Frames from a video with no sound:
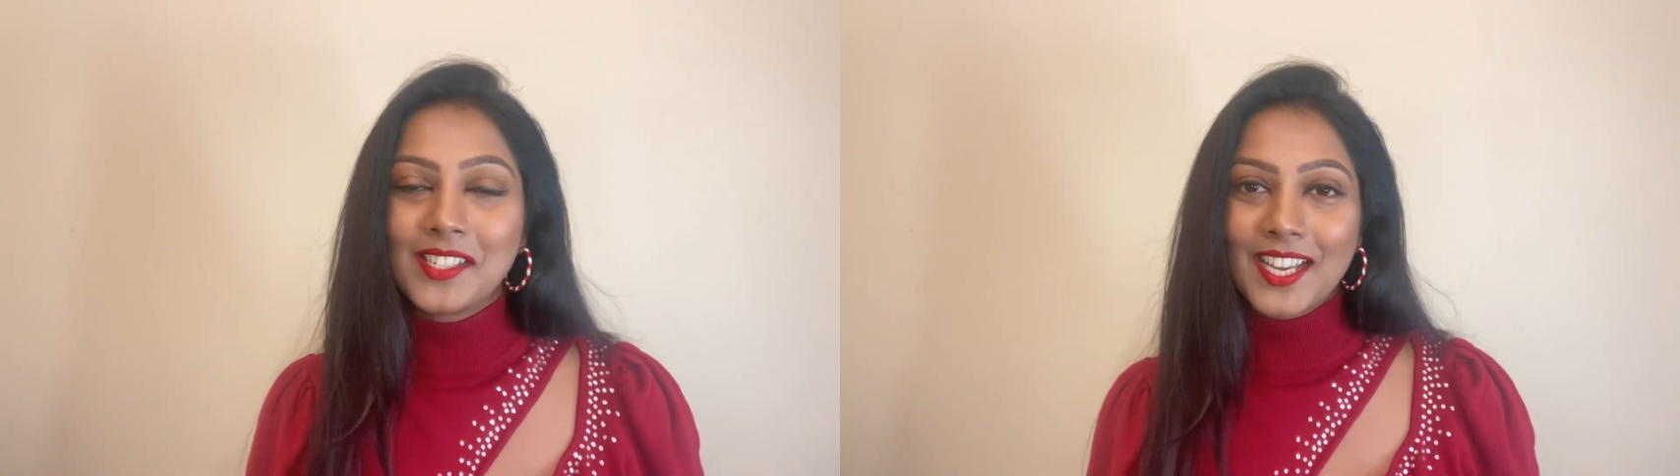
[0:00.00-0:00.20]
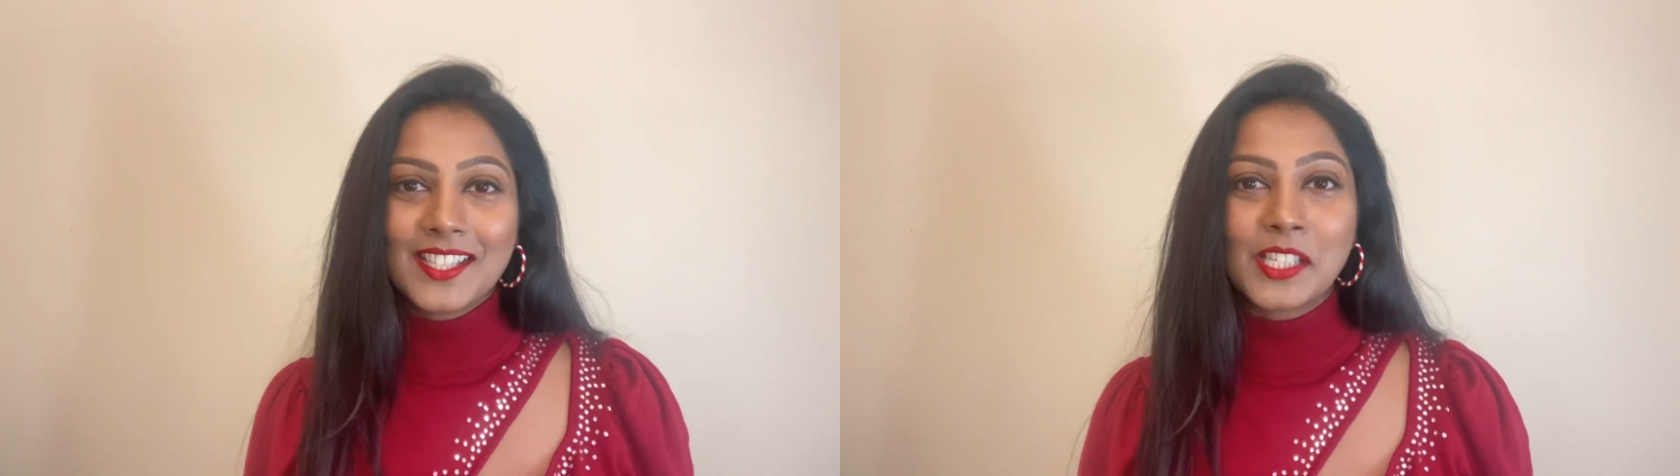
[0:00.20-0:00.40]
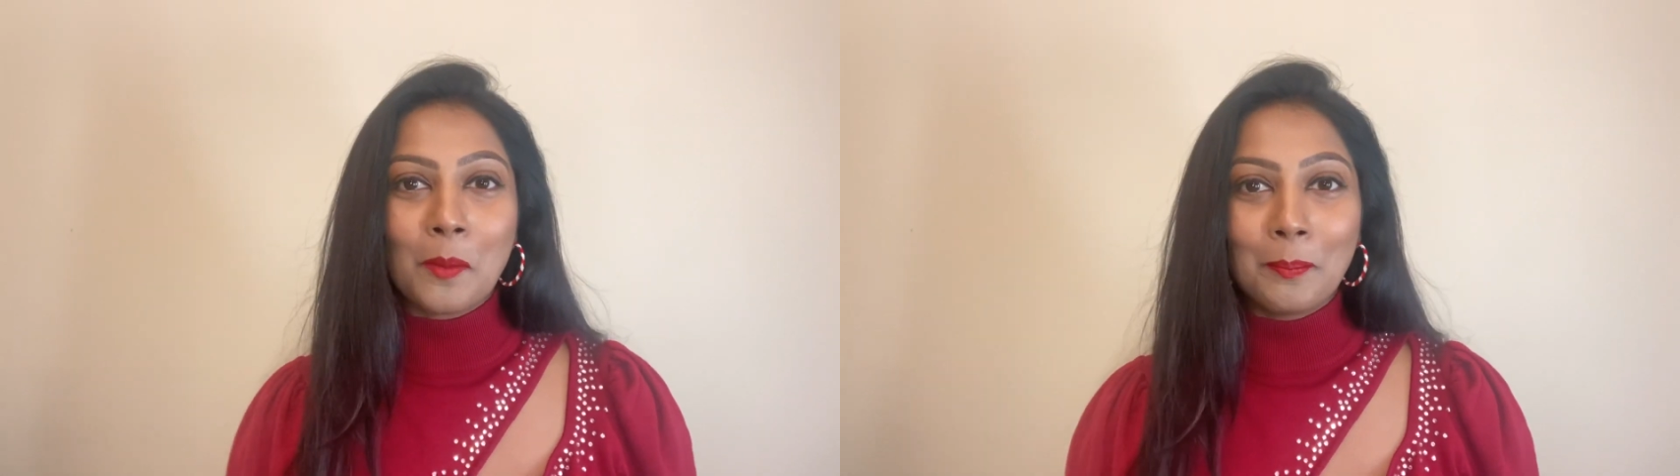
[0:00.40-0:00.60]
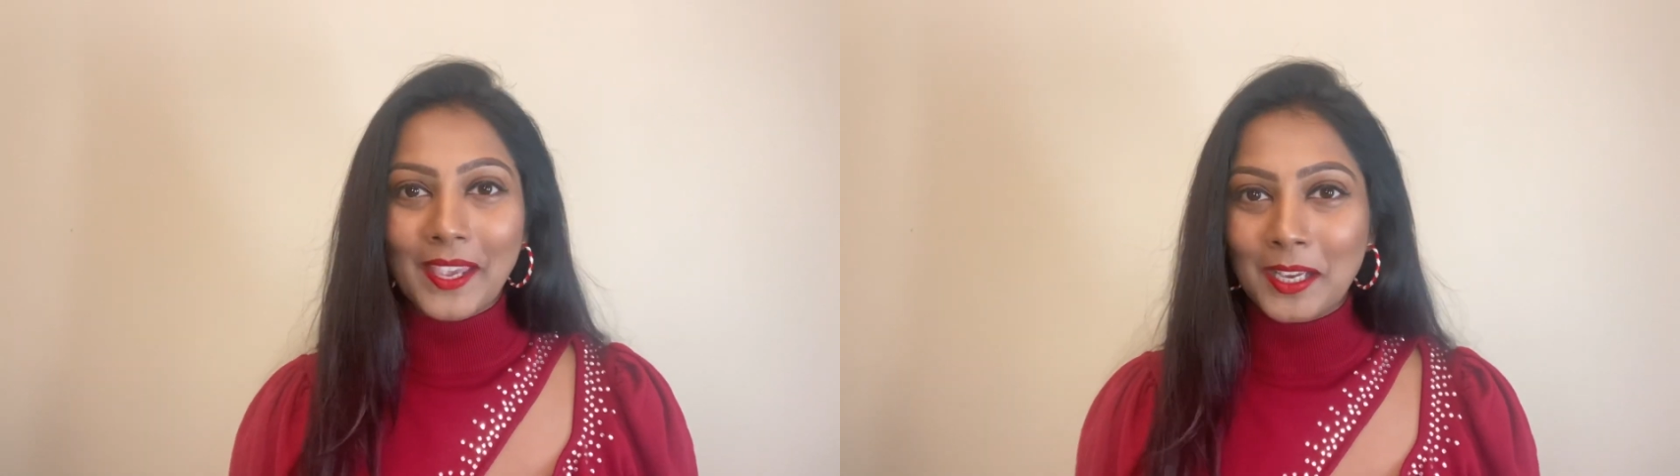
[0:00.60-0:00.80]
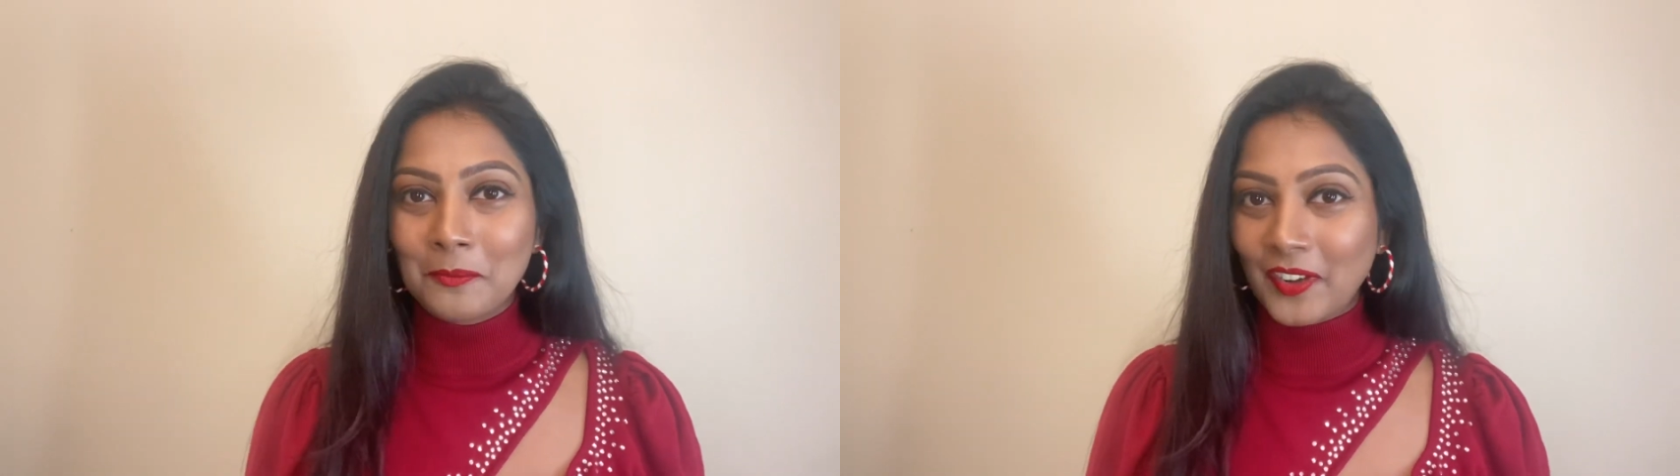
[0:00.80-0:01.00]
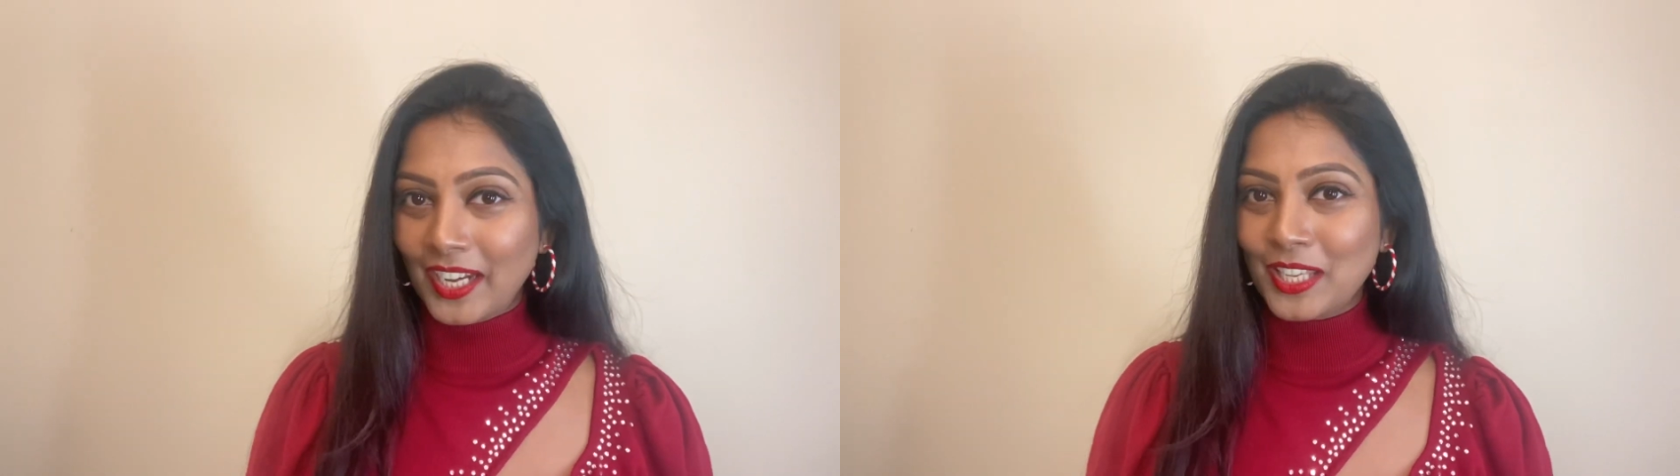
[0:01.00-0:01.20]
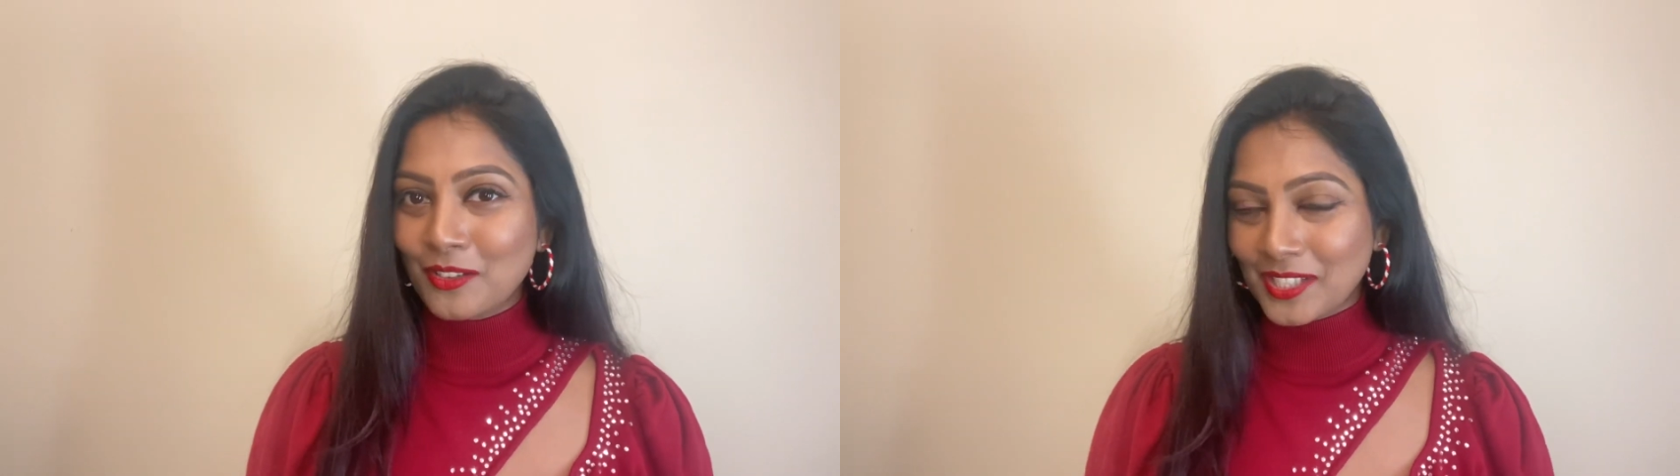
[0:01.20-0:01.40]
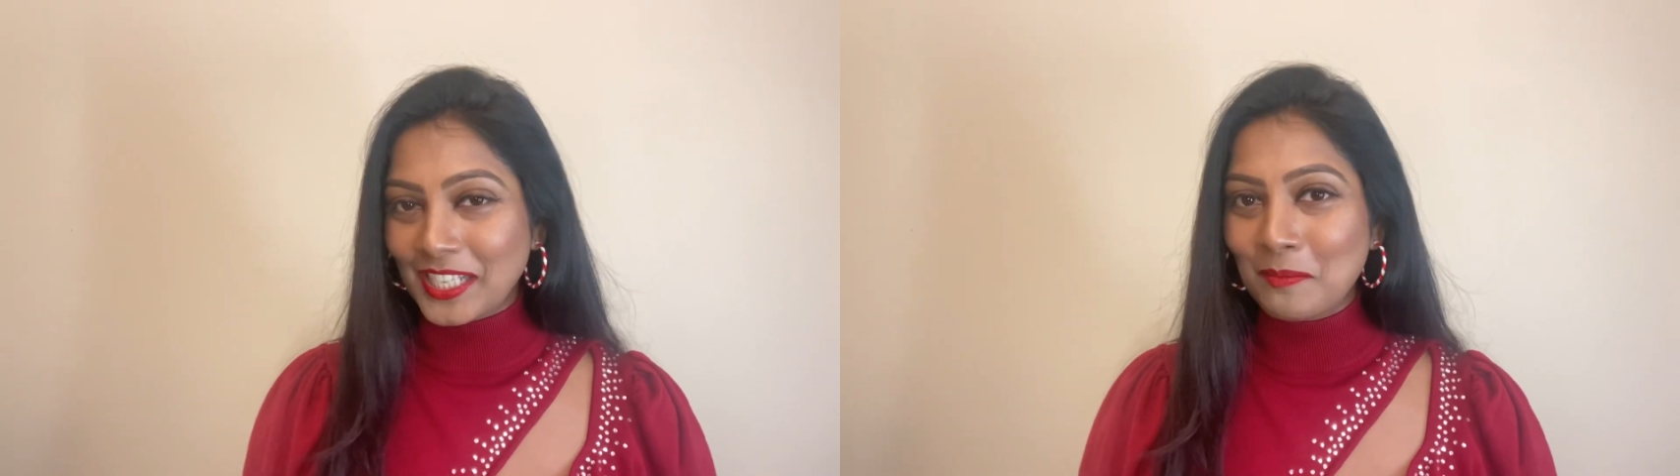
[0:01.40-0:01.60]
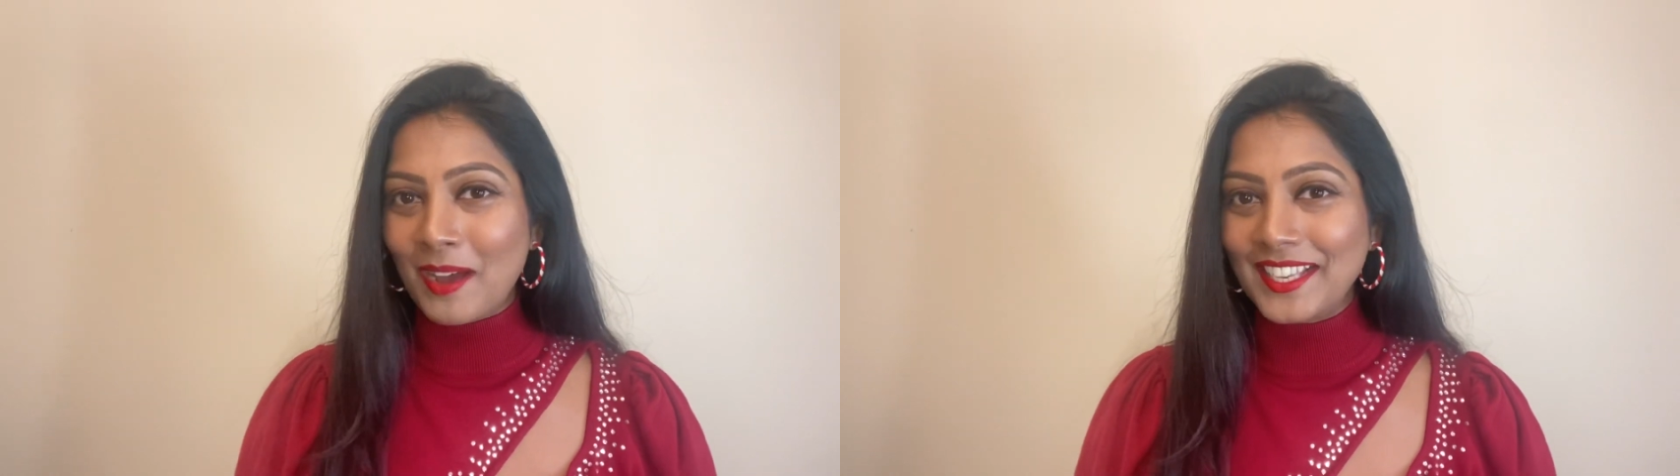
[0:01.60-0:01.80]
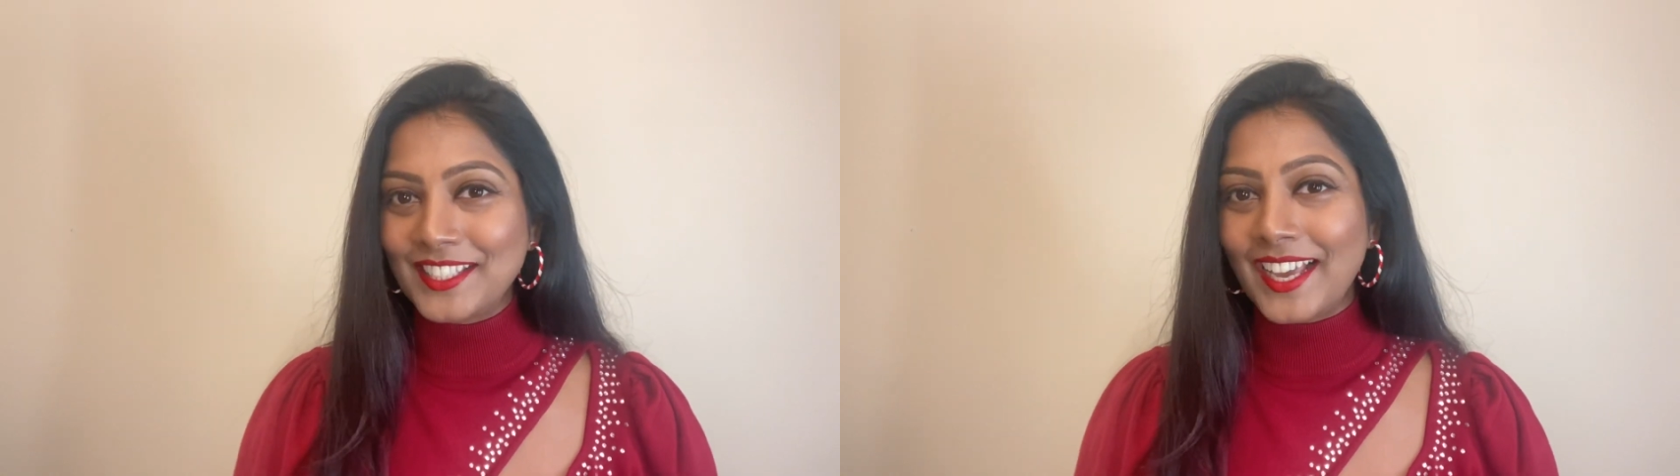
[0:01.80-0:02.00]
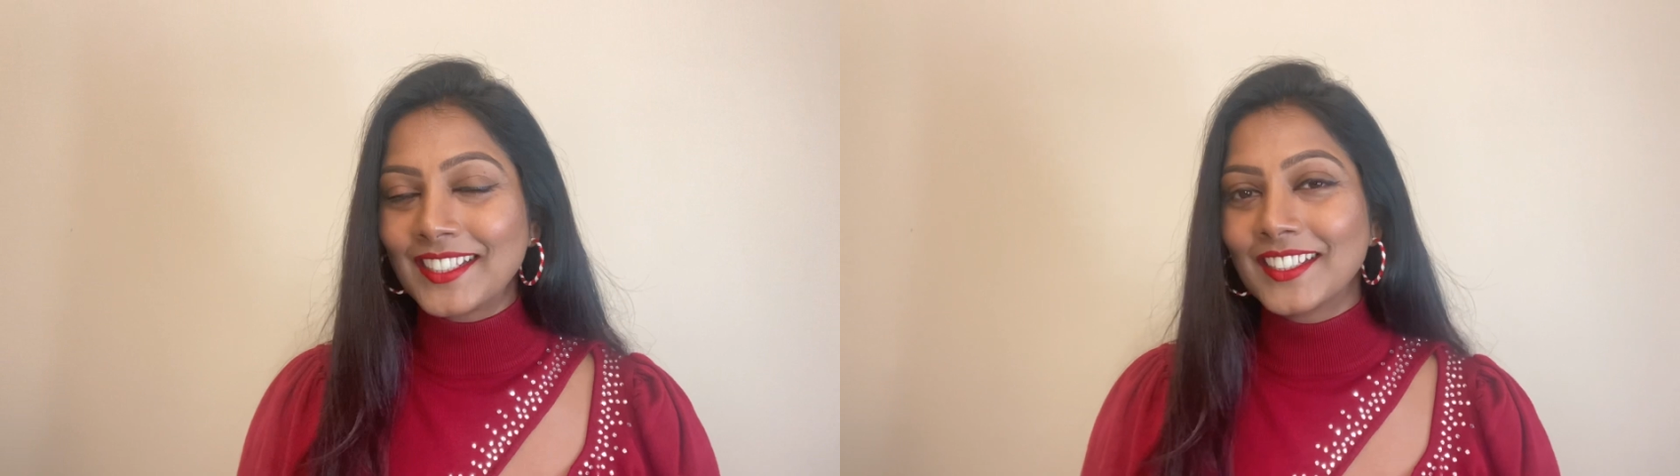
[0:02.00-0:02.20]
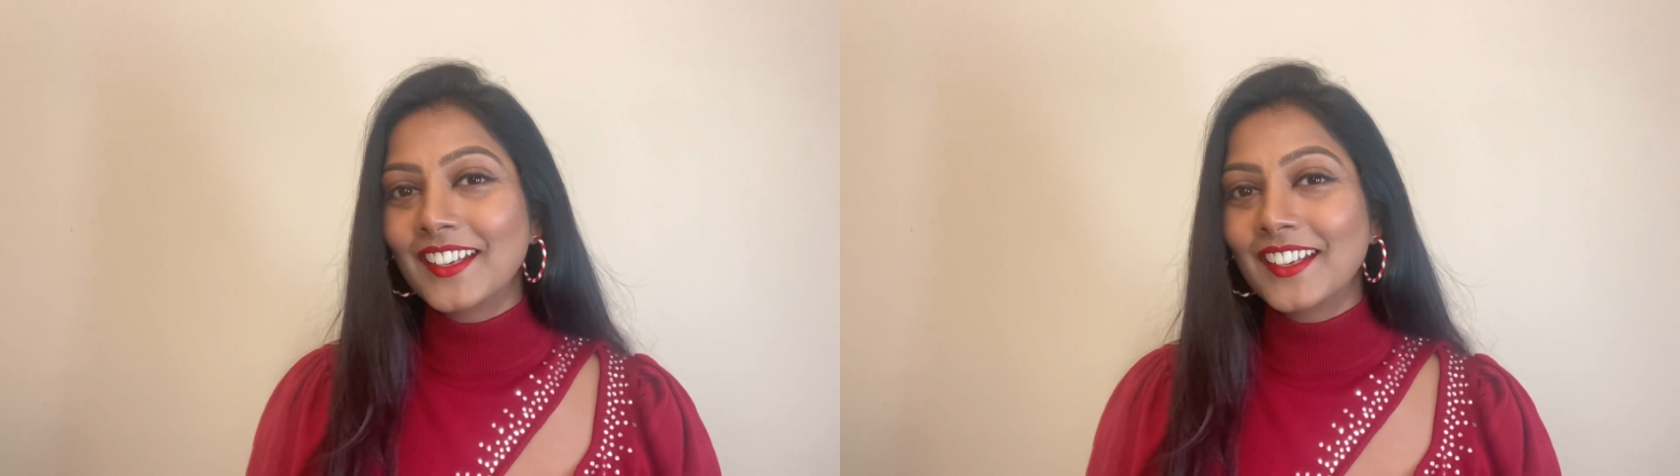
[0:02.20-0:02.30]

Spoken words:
done some makeup videos in my channel,